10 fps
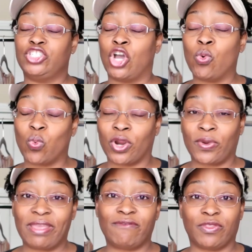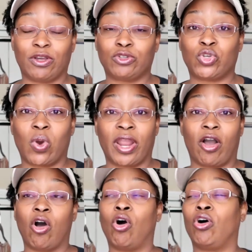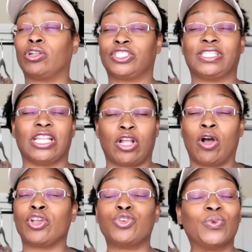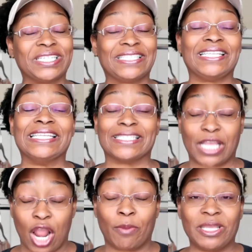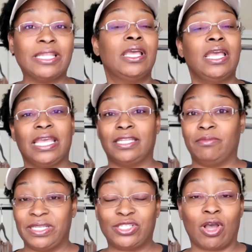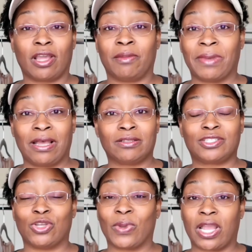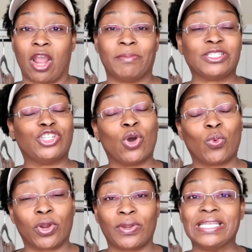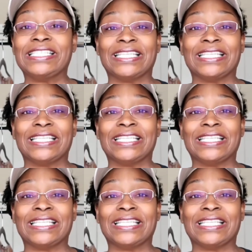don't worry. For those who are all you want to see is garment and me talking about sewing garments, don't worry.